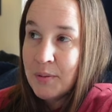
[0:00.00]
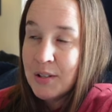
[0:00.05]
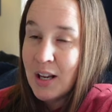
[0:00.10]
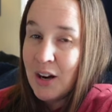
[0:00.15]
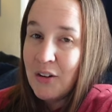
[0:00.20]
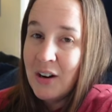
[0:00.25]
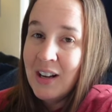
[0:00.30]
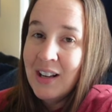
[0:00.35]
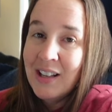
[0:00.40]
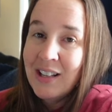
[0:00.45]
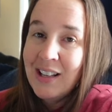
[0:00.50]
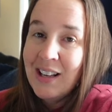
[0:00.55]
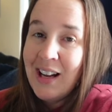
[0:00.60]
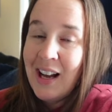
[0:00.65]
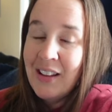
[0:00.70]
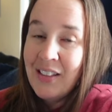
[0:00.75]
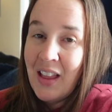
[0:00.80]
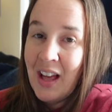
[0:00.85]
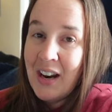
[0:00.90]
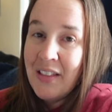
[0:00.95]
So
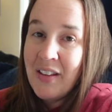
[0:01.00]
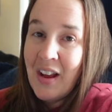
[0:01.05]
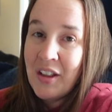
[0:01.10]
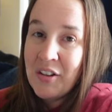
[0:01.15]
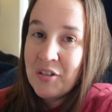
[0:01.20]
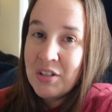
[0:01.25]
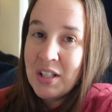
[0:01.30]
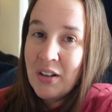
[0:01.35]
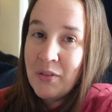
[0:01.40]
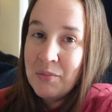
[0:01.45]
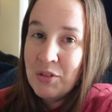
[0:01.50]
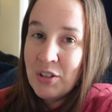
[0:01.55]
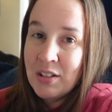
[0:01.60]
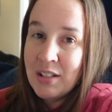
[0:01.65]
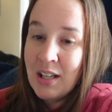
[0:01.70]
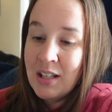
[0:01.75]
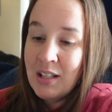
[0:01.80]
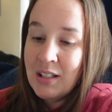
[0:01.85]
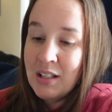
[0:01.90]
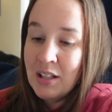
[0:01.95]
a lot of the other stuff I'm just
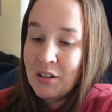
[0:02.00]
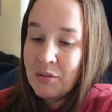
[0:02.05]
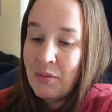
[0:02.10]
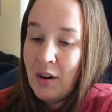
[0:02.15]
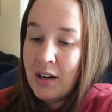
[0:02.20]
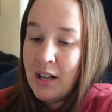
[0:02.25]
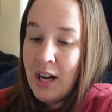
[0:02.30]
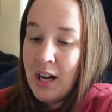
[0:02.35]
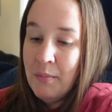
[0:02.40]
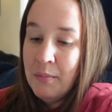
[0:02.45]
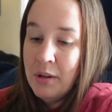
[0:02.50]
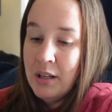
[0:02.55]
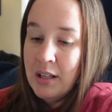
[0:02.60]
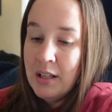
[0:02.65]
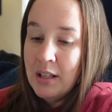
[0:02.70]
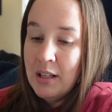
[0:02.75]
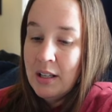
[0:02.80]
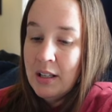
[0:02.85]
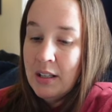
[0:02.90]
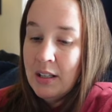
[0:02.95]
sending to ThredUp.
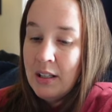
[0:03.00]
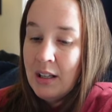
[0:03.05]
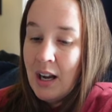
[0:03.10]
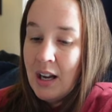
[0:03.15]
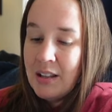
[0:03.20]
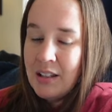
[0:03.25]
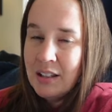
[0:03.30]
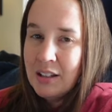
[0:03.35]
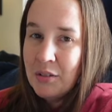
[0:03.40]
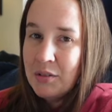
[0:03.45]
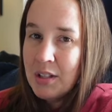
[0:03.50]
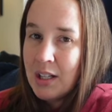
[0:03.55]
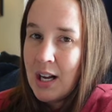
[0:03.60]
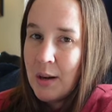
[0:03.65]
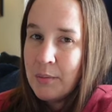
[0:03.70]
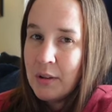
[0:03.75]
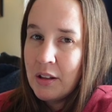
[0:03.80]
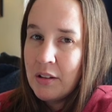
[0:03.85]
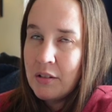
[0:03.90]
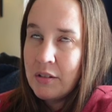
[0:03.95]
I think there's a
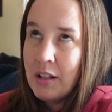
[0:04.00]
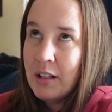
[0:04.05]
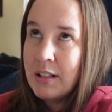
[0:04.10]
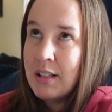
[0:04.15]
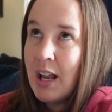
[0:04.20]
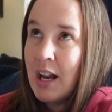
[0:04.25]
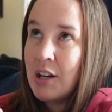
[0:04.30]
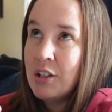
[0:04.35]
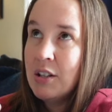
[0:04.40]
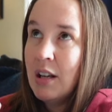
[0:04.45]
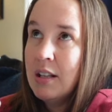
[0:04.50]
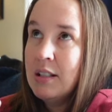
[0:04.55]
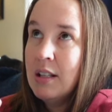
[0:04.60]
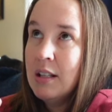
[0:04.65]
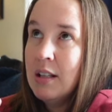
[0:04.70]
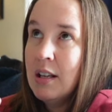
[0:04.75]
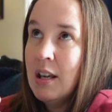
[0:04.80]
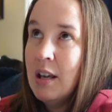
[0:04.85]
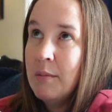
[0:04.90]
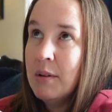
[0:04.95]
couple other things actually I
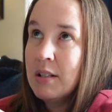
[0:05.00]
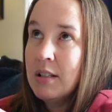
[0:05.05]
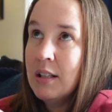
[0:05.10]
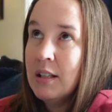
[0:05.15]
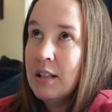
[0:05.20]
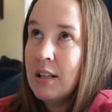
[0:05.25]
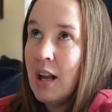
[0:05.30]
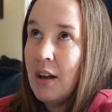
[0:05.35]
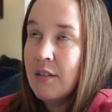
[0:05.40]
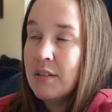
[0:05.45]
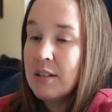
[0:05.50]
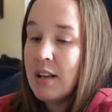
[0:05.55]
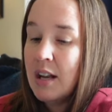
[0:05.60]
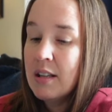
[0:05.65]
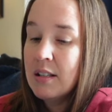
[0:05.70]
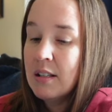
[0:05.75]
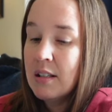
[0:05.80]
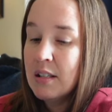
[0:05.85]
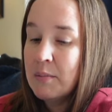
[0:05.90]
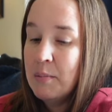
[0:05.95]
did keep because I didn't have
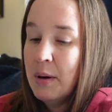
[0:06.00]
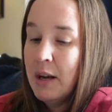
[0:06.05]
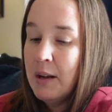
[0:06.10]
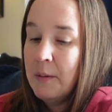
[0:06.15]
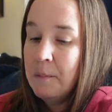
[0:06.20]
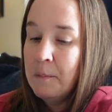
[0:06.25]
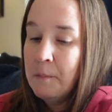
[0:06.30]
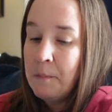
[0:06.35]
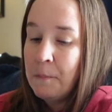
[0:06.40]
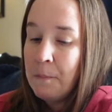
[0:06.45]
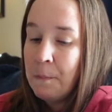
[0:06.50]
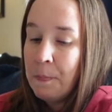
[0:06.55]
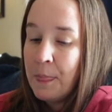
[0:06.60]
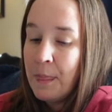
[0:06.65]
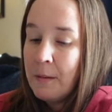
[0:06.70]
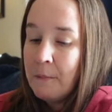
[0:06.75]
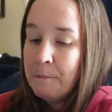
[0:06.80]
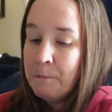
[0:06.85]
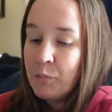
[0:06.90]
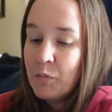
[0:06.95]
sizes, but
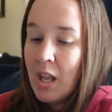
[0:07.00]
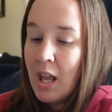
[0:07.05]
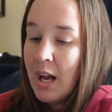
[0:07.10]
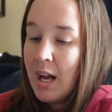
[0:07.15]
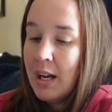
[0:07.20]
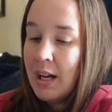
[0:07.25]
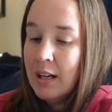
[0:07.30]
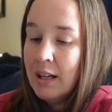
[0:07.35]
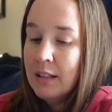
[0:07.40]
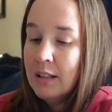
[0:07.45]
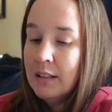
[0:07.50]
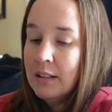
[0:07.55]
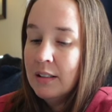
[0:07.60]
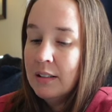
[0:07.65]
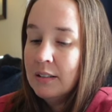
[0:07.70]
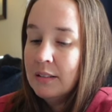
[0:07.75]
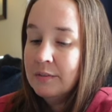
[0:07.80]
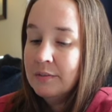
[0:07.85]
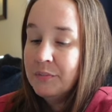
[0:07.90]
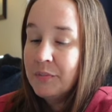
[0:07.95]
yeah,
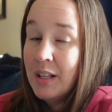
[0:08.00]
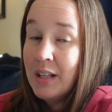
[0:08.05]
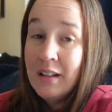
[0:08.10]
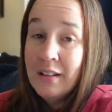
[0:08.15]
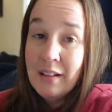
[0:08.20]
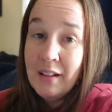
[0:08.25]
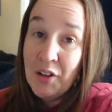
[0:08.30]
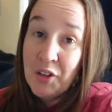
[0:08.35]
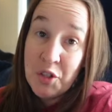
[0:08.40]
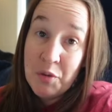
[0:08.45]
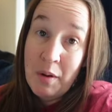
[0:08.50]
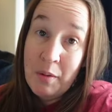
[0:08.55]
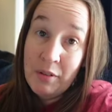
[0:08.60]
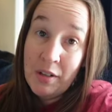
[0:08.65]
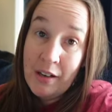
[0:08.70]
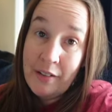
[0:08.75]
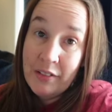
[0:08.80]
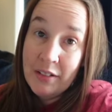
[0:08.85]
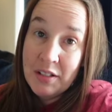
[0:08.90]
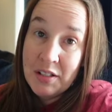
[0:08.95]
anything else would be
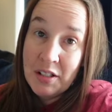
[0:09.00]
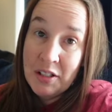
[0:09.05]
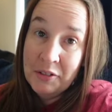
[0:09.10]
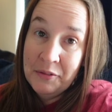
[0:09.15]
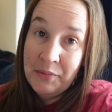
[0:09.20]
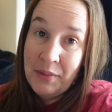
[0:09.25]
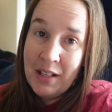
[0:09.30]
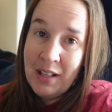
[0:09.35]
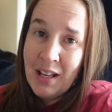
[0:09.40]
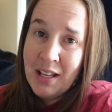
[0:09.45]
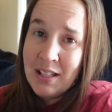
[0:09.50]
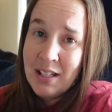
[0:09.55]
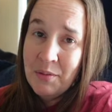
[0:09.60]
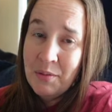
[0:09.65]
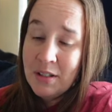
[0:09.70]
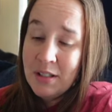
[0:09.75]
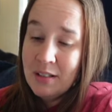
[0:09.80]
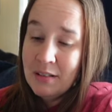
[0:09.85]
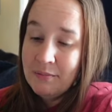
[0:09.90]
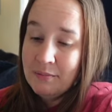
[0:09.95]
profit. So I guess it
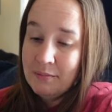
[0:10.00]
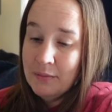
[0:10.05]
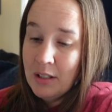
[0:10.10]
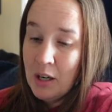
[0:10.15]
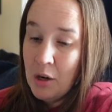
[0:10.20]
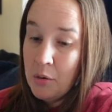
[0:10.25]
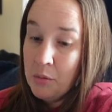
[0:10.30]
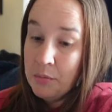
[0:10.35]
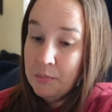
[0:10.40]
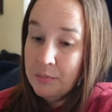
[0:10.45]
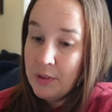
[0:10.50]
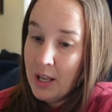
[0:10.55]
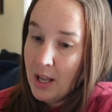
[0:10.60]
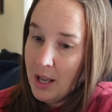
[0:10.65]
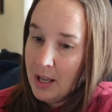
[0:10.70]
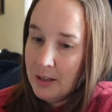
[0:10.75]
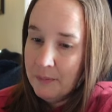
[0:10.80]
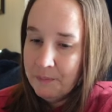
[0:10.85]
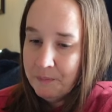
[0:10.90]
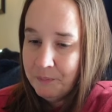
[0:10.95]
was
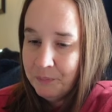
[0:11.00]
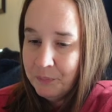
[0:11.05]
okay.